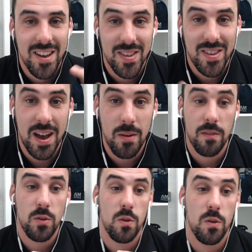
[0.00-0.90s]
So that way,
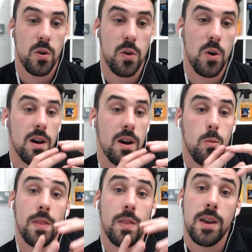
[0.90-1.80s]
if you've got
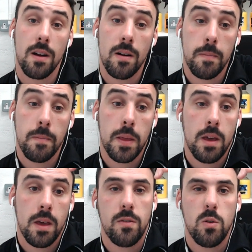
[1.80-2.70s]
1 litre,
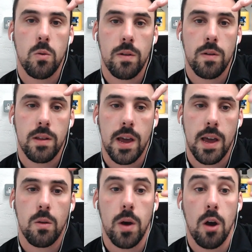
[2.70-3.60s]
if you're doing it 1 to 9,
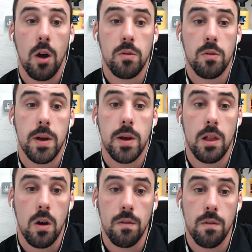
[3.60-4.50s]
you put 100 ml
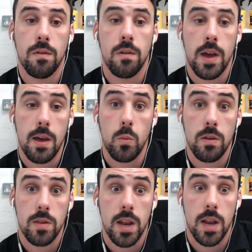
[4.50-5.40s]
of AM
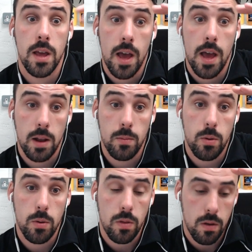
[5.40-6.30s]
wheels in and
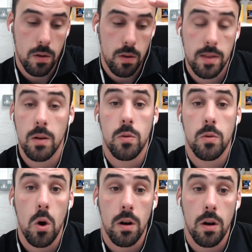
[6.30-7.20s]
put the rest up with
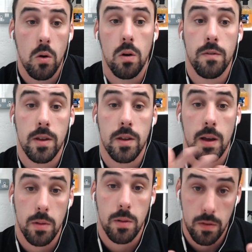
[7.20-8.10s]
water. Or for
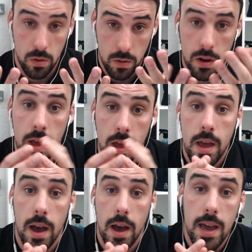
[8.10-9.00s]
example, if you're doing,
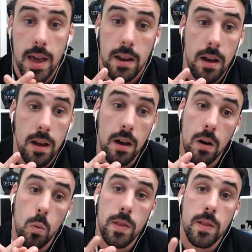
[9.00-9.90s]
again,
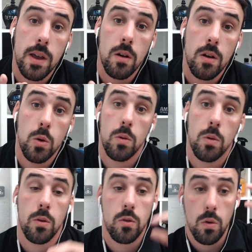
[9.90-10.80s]
1 litre, you would
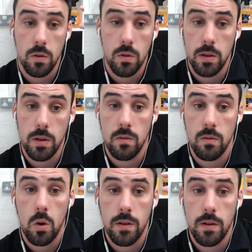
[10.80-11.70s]
put 200 mils of
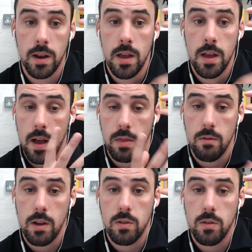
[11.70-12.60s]
water in and the
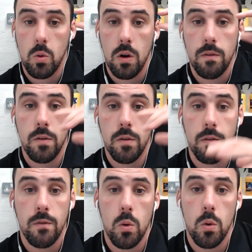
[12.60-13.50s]
rest with water for a
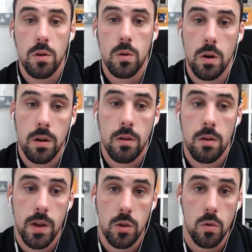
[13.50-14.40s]
4 to 1
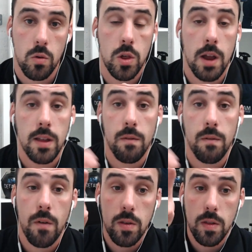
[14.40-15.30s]
ratio. So generally the
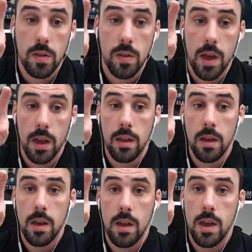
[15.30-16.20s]
first thing
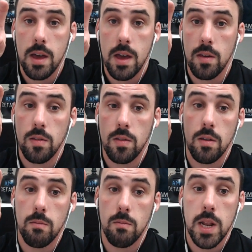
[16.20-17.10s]
is
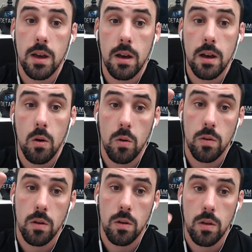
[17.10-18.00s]
the media or
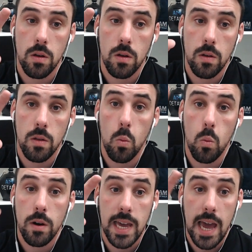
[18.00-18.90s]
the
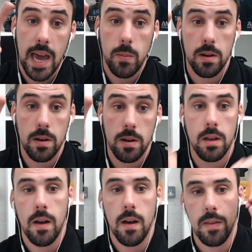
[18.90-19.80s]
working element,
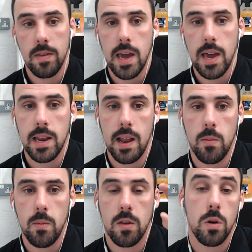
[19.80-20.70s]
and the second
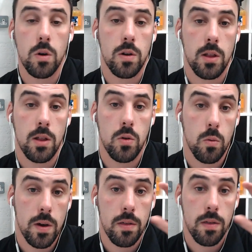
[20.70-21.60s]
element is what you're diluting
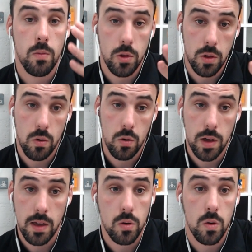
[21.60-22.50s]
it with, which in your
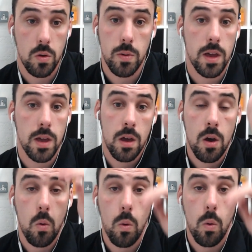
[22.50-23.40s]
case could be
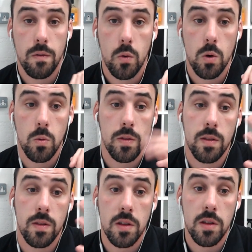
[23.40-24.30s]
1 to 4 with
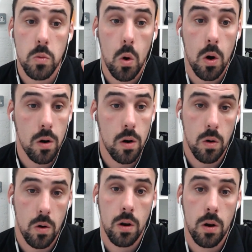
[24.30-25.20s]
distilled water,
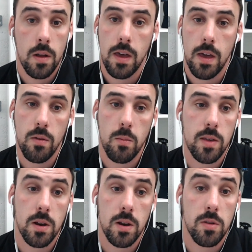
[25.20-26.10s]
or if you're
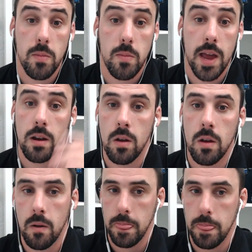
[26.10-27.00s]
mixing up cement,
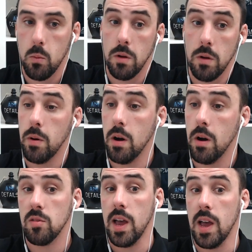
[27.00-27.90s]
1 part
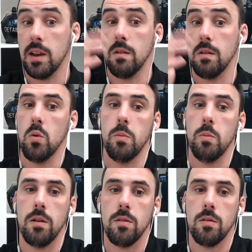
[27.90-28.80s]
sand to 4
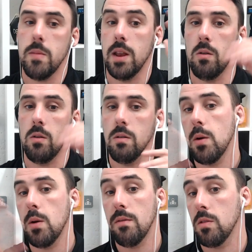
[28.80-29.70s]
parts cement, or
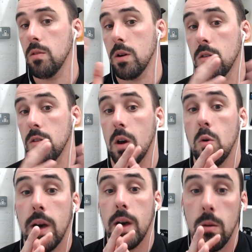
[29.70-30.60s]
however it's working. So I
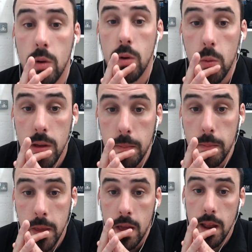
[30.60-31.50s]
hope that helps you out, William.
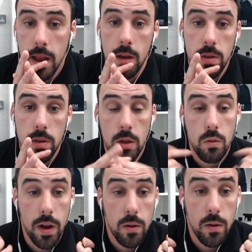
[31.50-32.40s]
It helps get
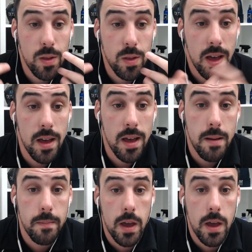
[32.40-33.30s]
you round that
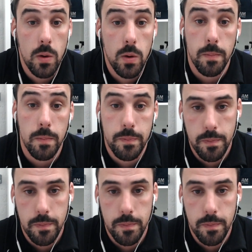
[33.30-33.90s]
quick one.